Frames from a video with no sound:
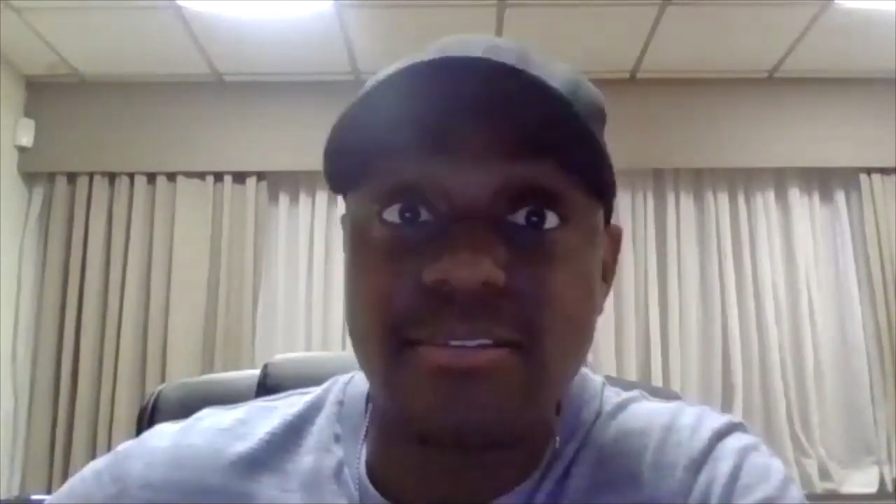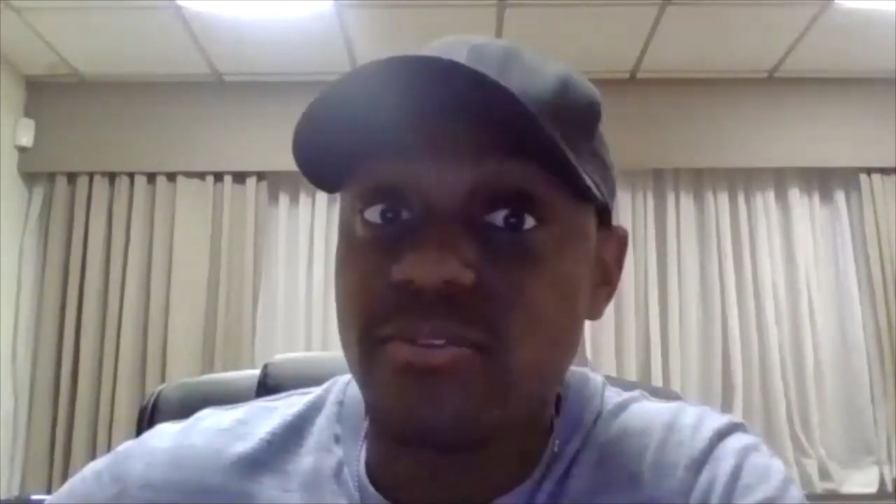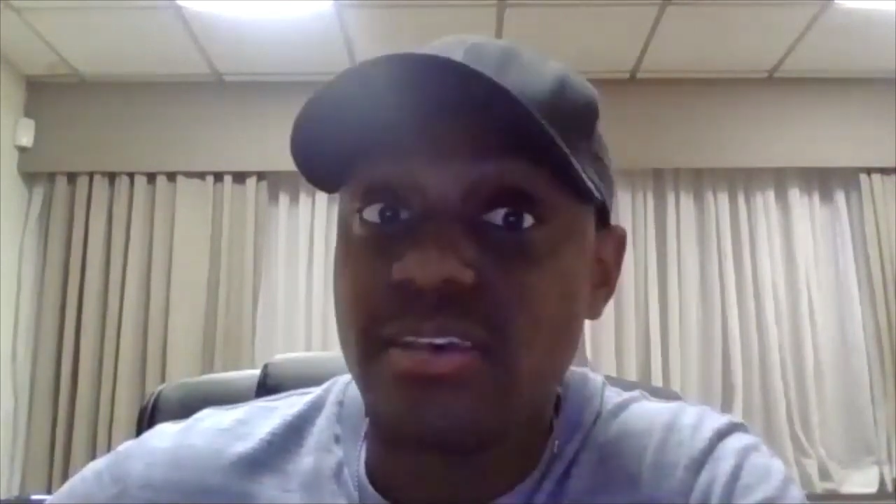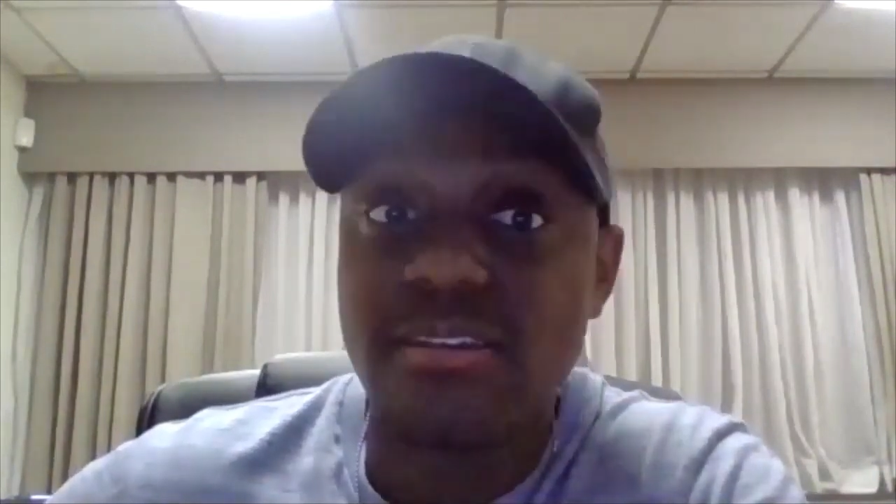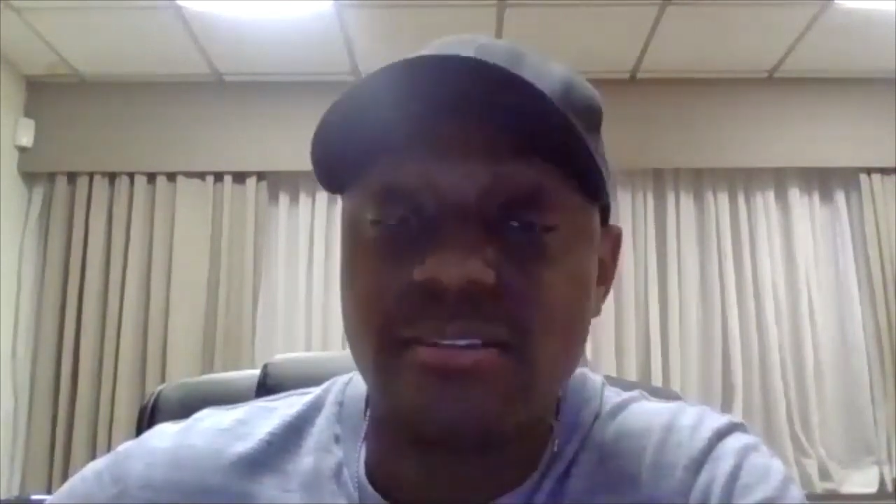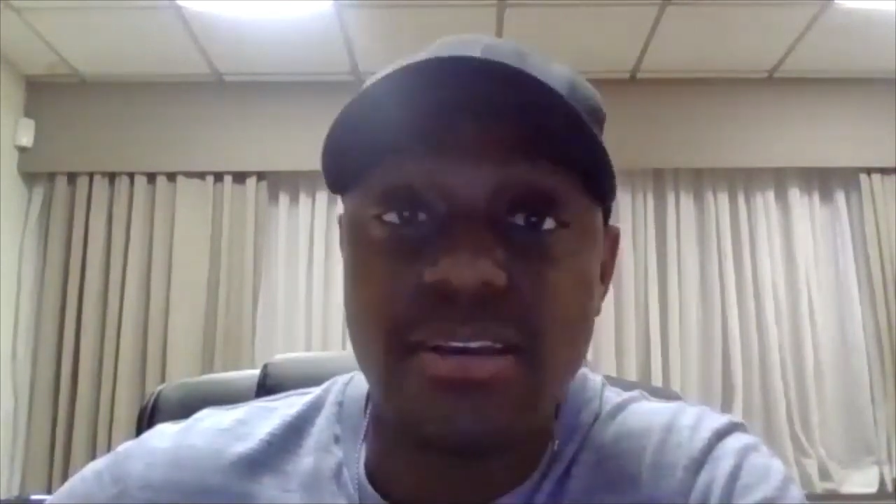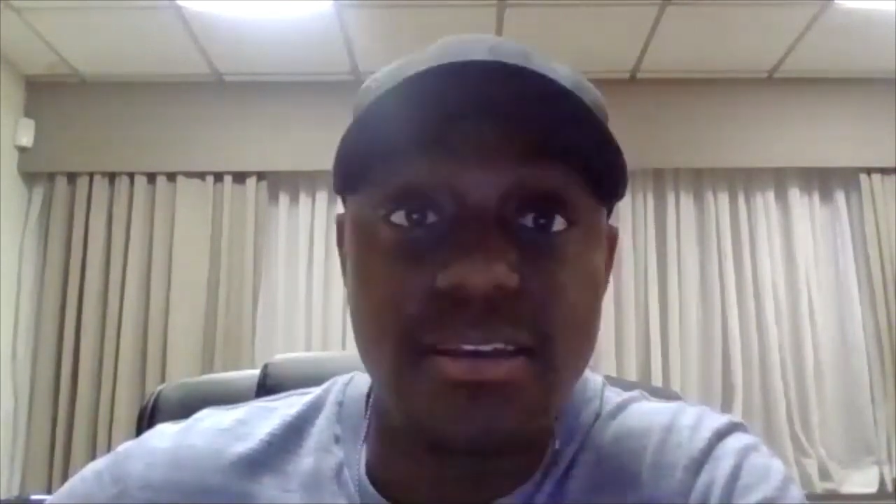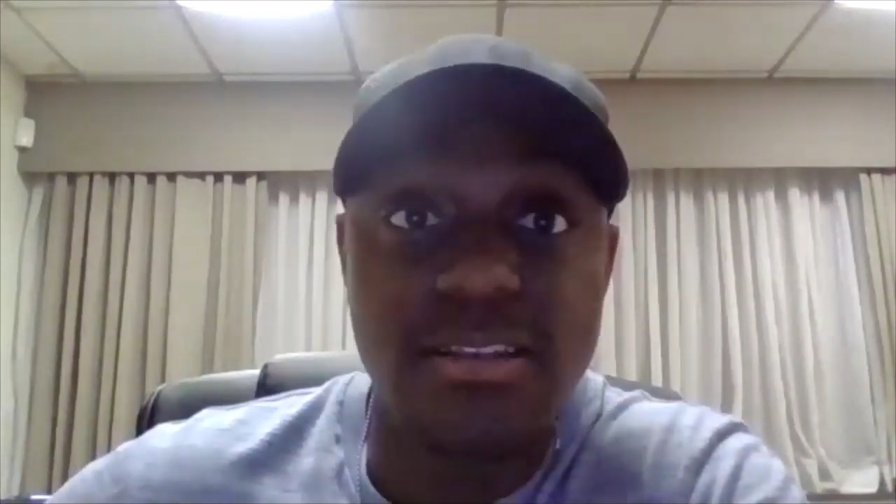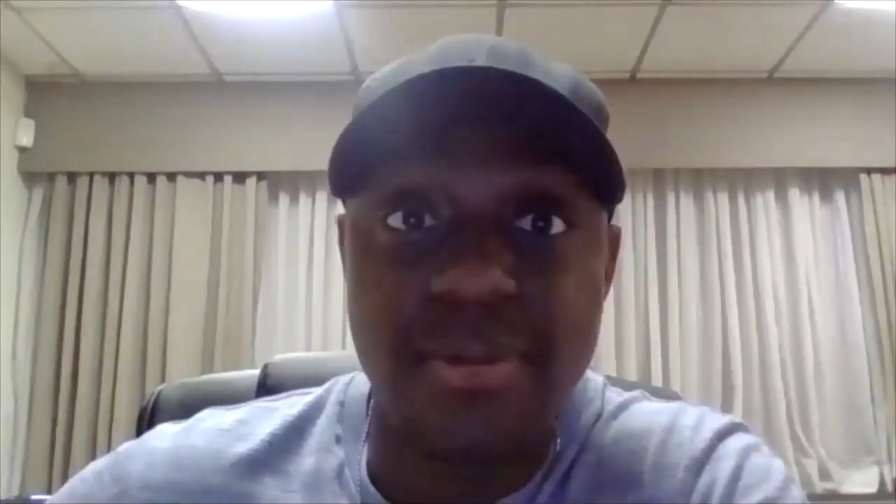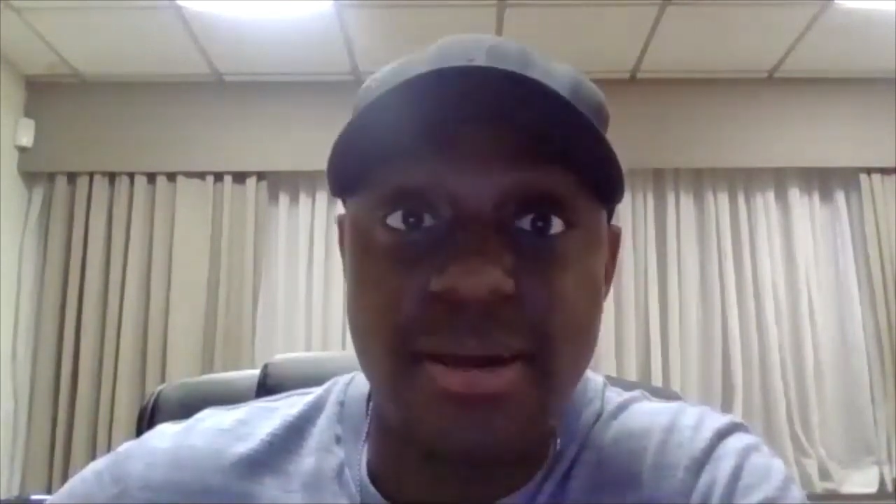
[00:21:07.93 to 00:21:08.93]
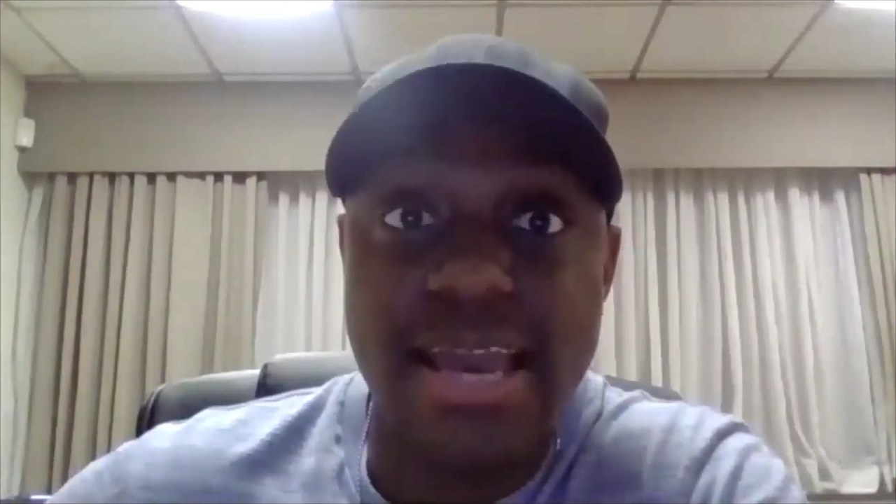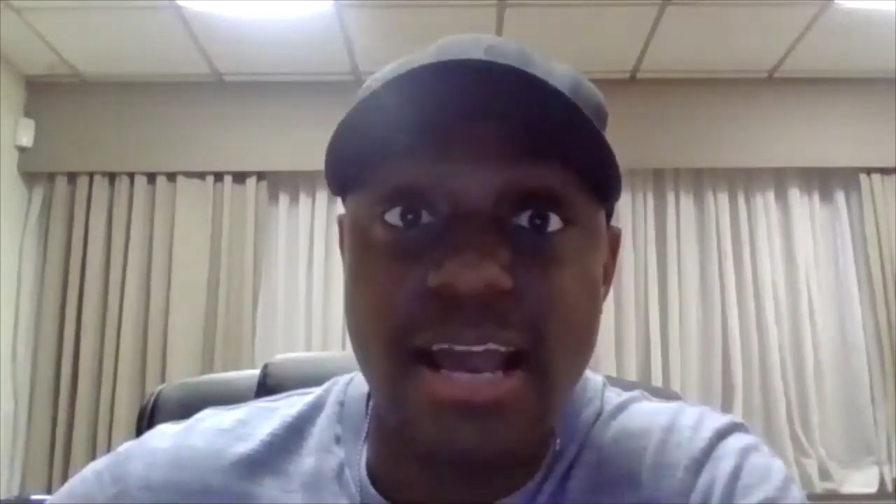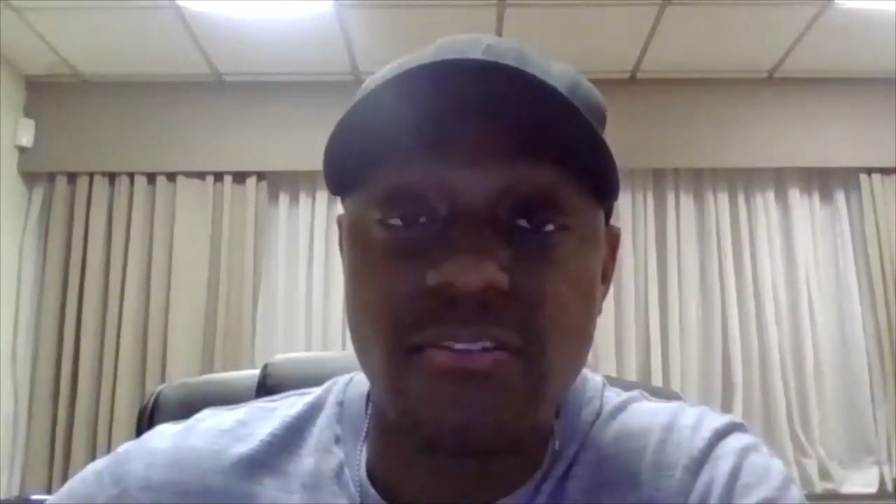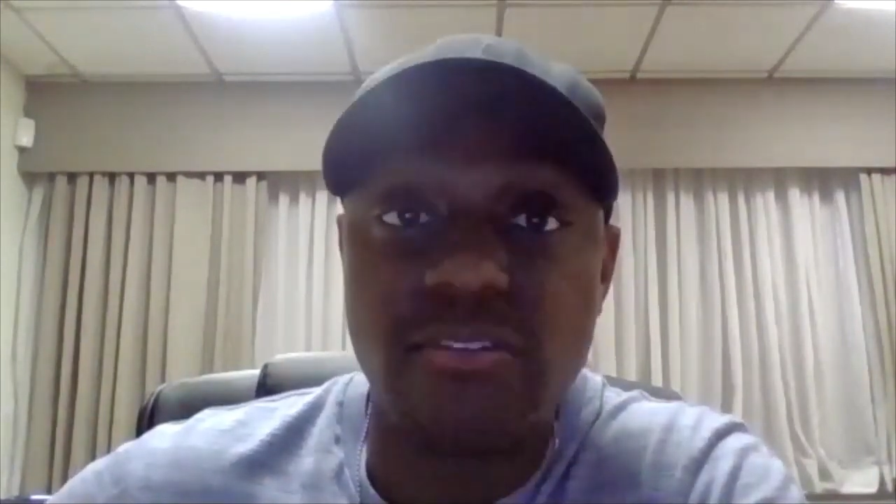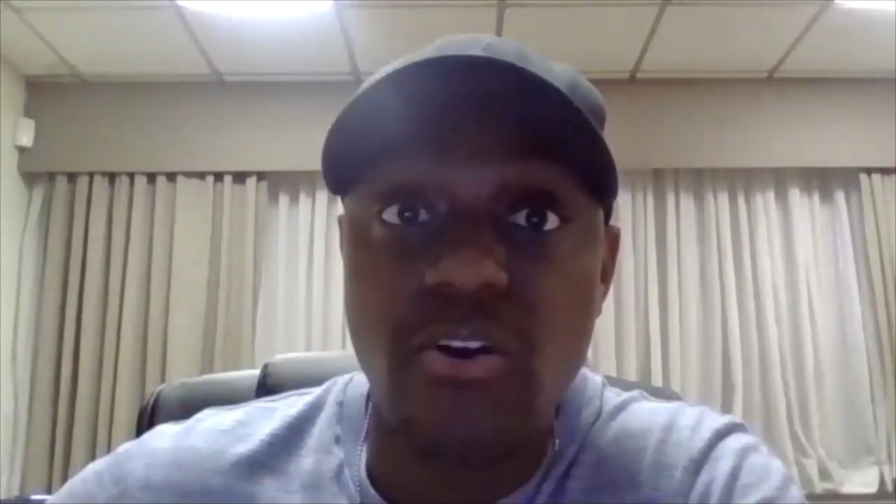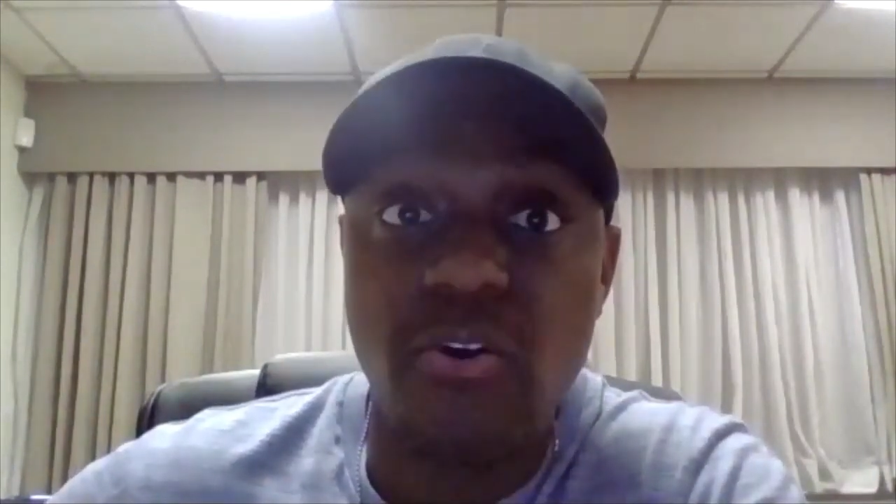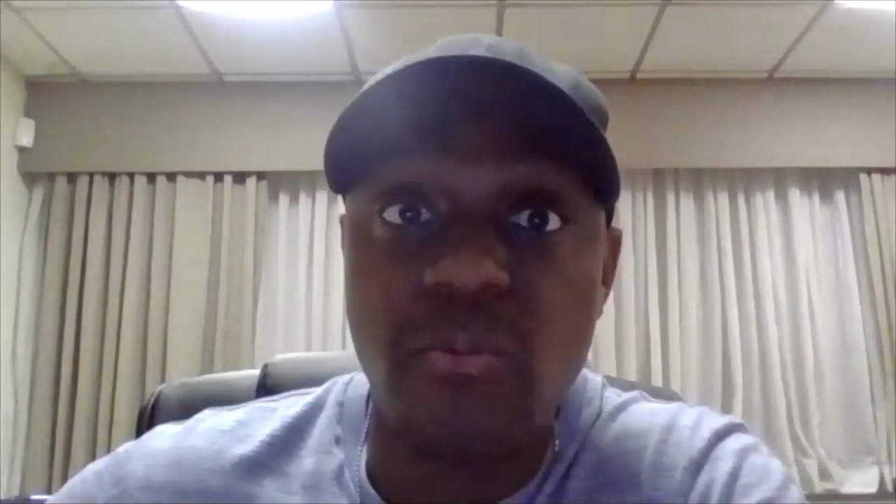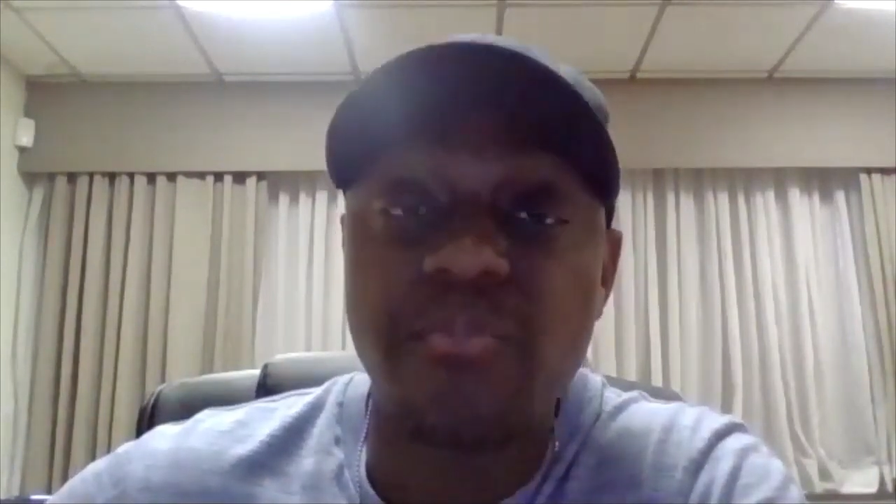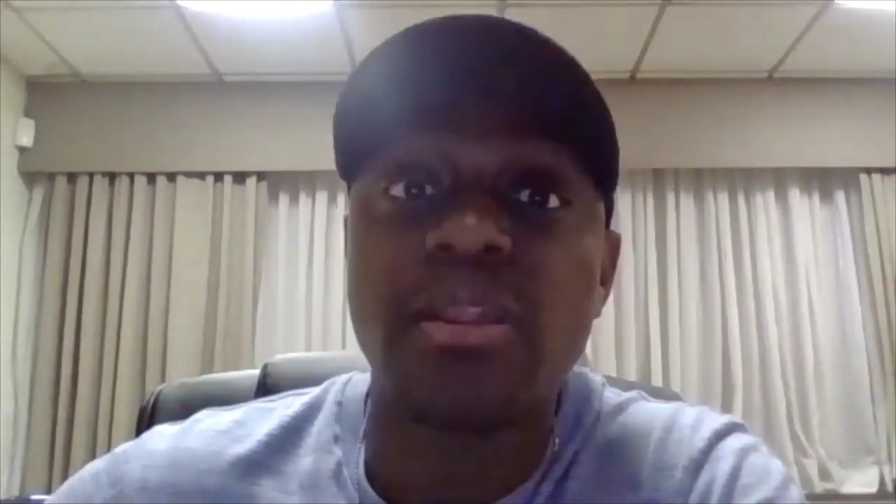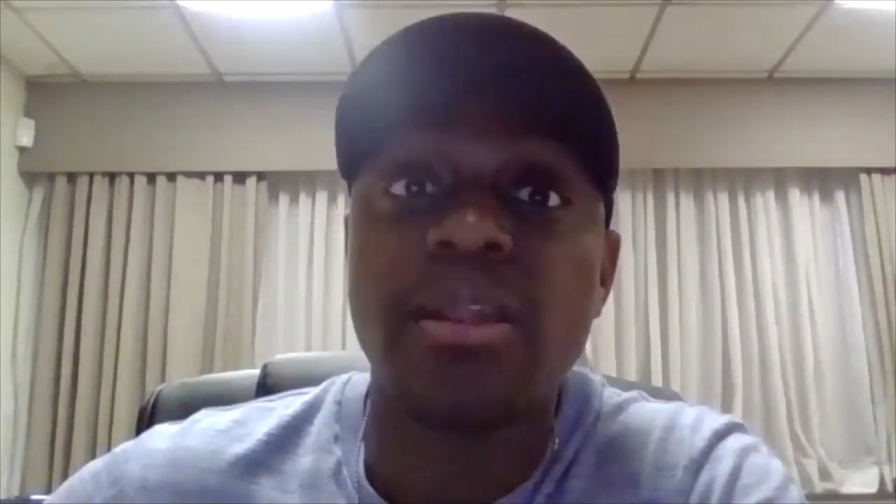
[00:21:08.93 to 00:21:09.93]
and those kids are eating them out of house and home.